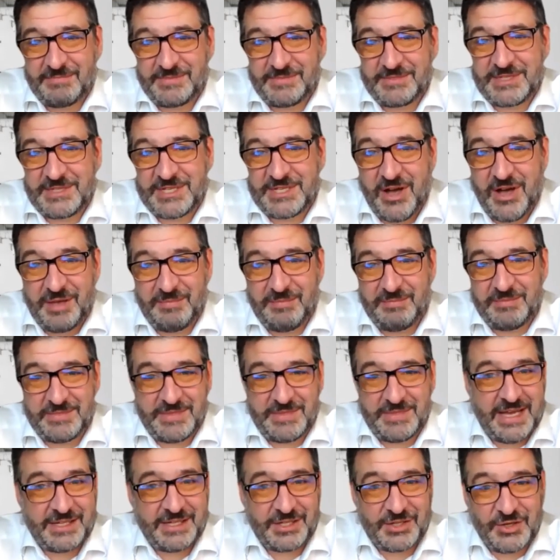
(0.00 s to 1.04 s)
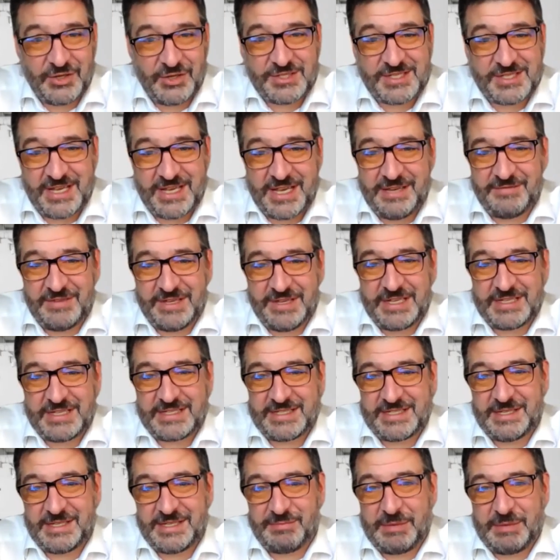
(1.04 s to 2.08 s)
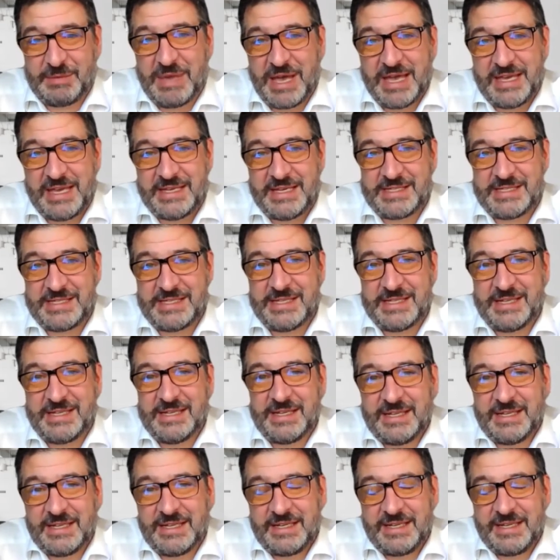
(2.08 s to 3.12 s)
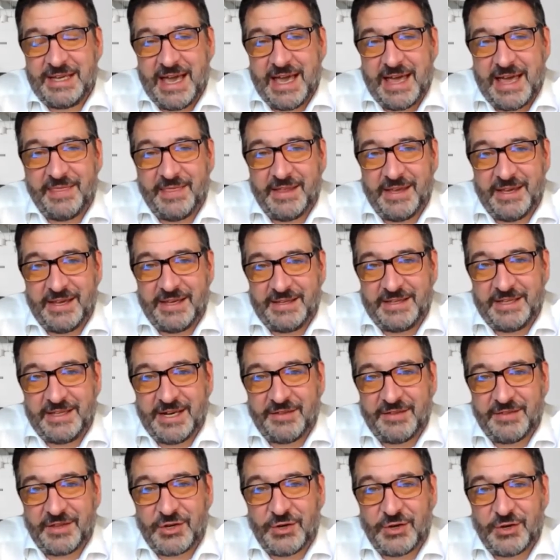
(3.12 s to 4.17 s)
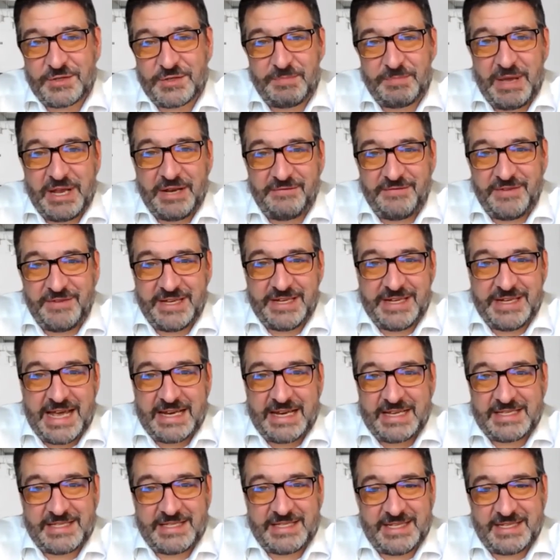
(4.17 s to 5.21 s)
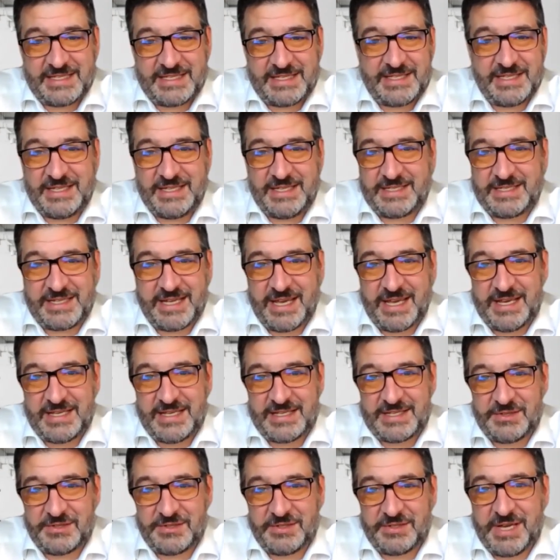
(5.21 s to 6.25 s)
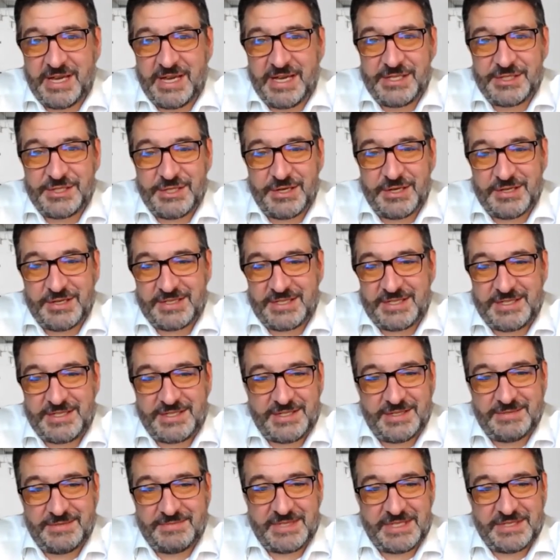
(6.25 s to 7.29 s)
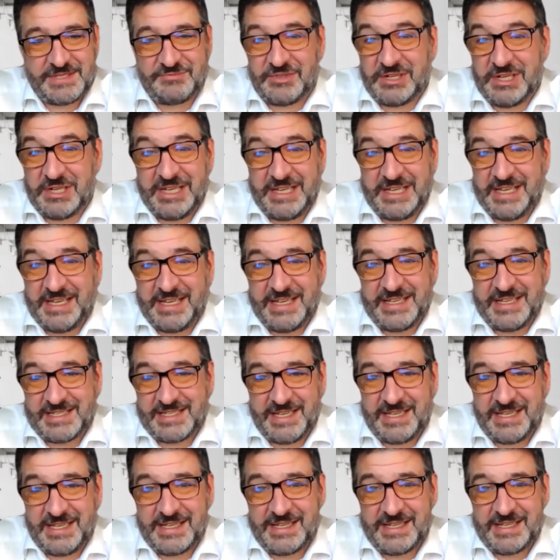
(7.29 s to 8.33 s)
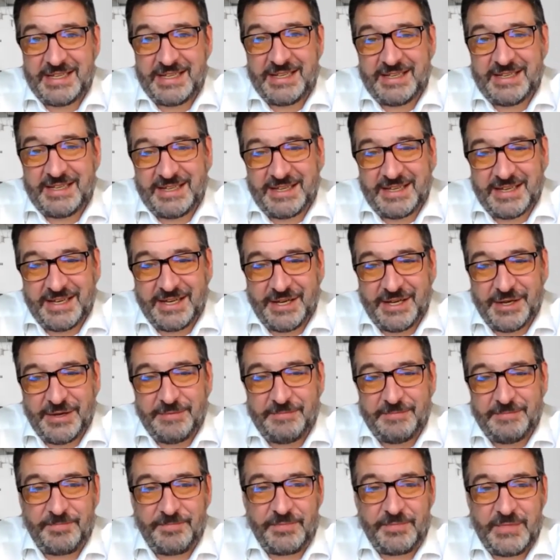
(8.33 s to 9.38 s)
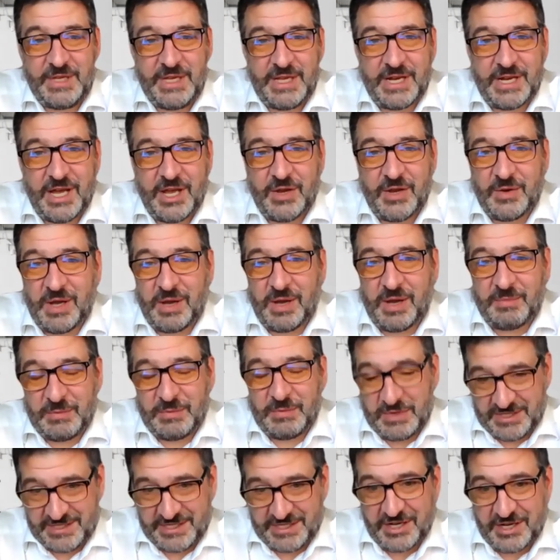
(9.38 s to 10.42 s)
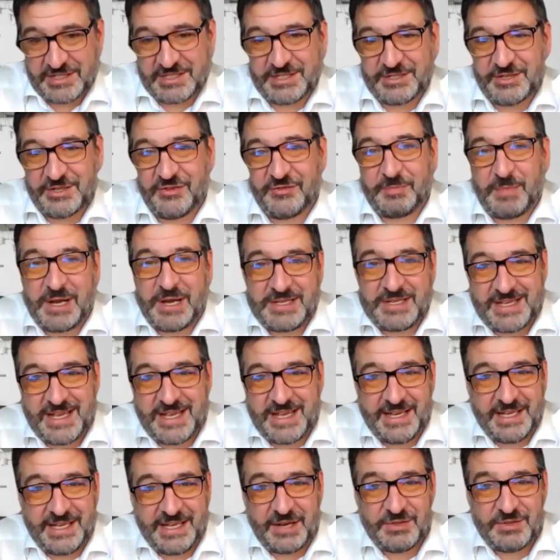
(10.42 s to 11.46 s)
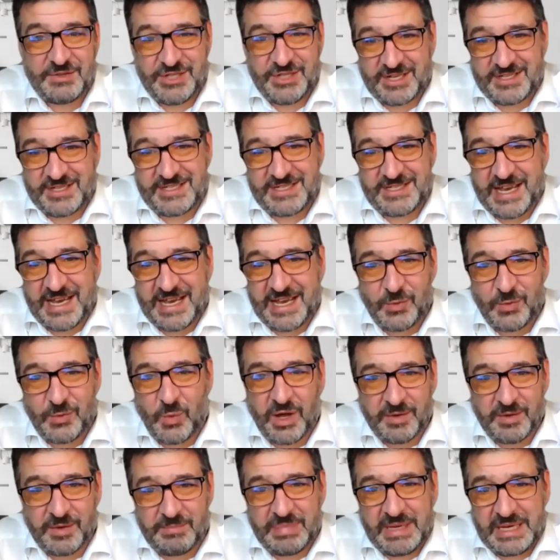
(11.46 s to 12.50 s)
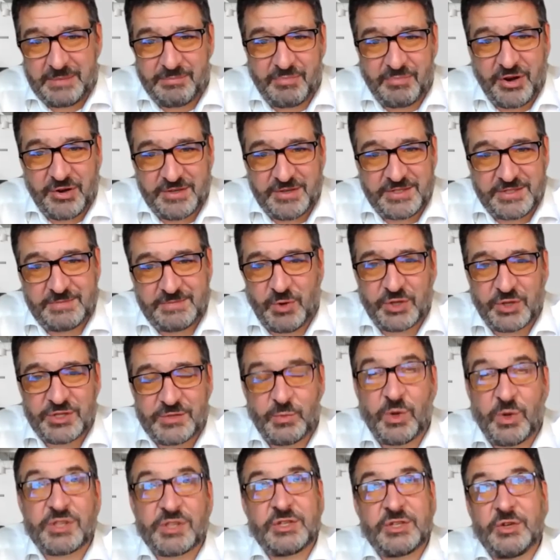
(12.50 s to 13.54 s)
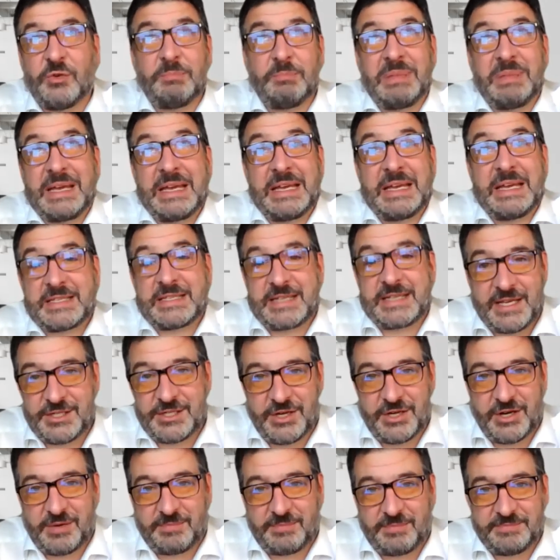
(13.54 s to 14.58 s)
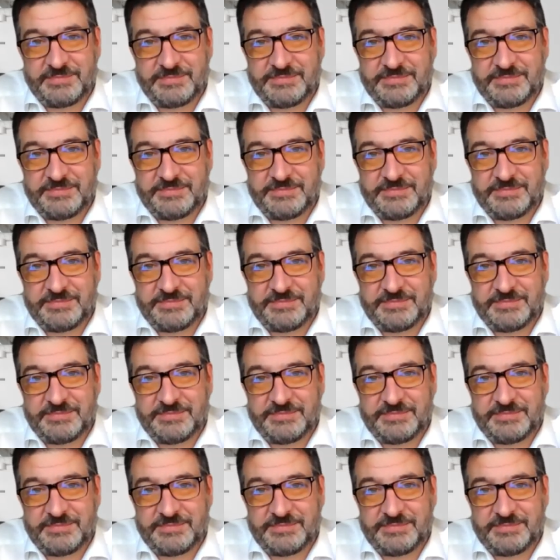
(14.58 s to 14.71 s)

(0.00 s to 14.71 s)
time and cost savings to be made. And the cost benefit analysis these days on HR systems is really easy. You know, I mean, we started off by saying, you know, just take one big process. What's your biggest HR,